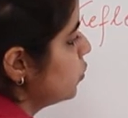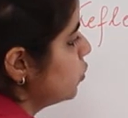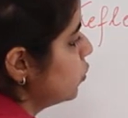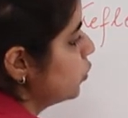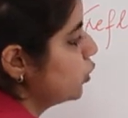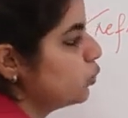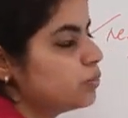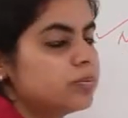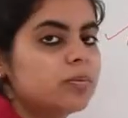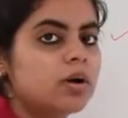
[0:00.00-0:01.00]
to 2
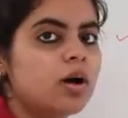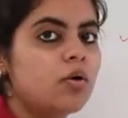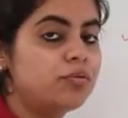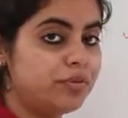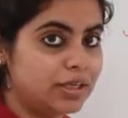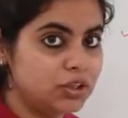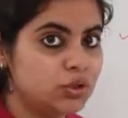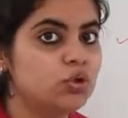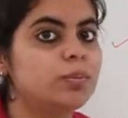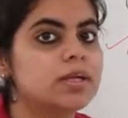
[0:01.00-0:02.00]
cube. 1
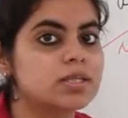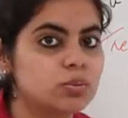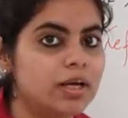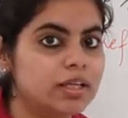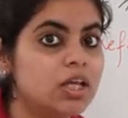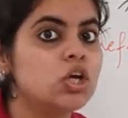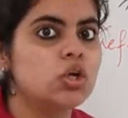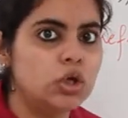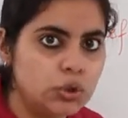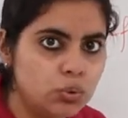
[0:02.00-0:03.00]
cube is 1,
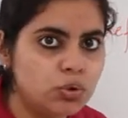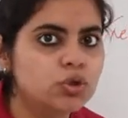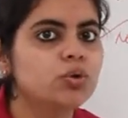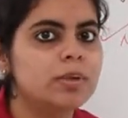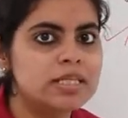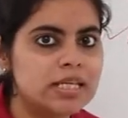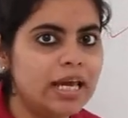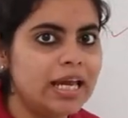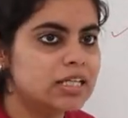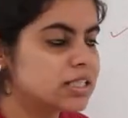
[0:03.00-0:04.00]
2 cube is
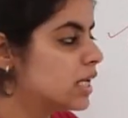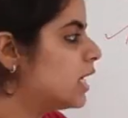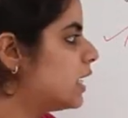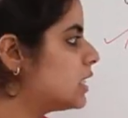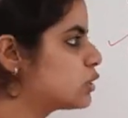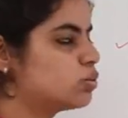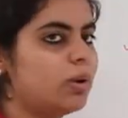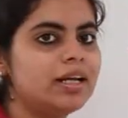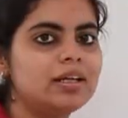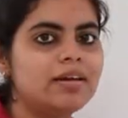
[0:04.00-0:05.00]
8. Is
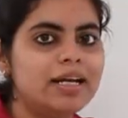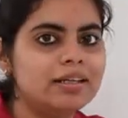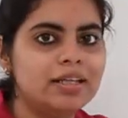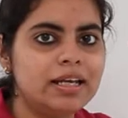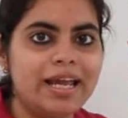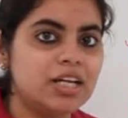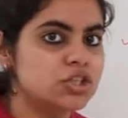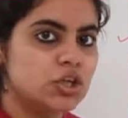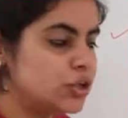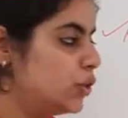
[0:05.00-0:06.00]
1 greater than
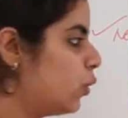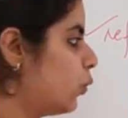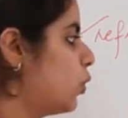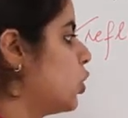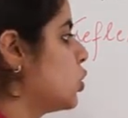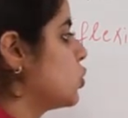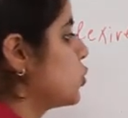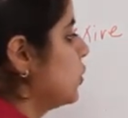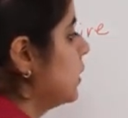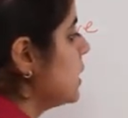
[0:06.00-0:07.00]
8? No.
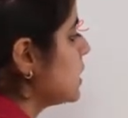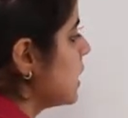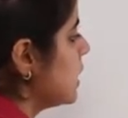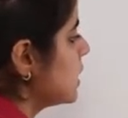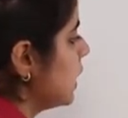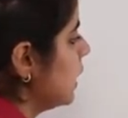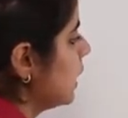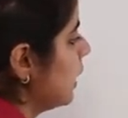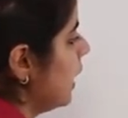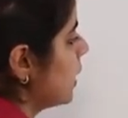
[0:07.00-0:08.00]
So this is
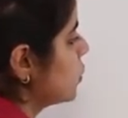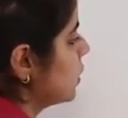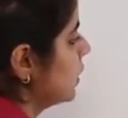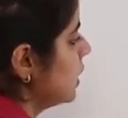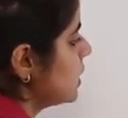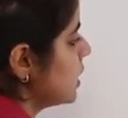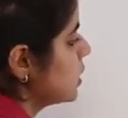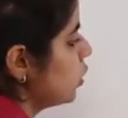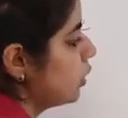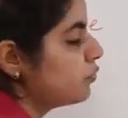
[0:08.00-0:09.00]
incorrect. This is
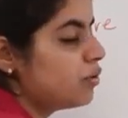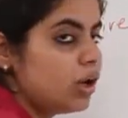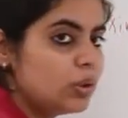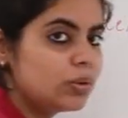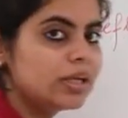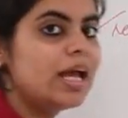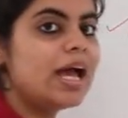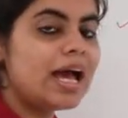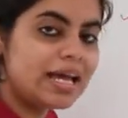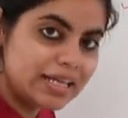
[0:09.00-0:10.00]
not followed
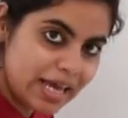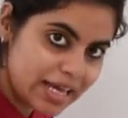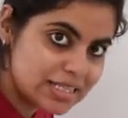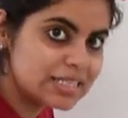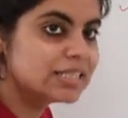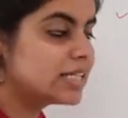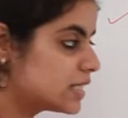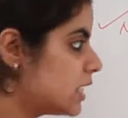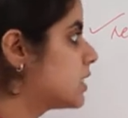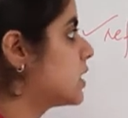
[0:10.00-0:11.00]
and hence
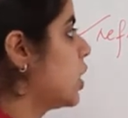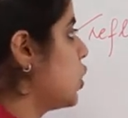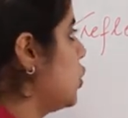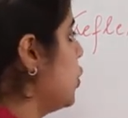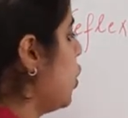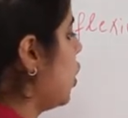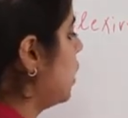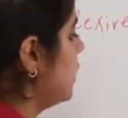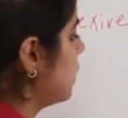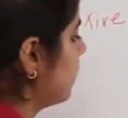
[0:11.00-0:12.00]
this is
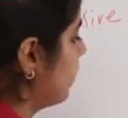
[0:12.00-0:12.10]
not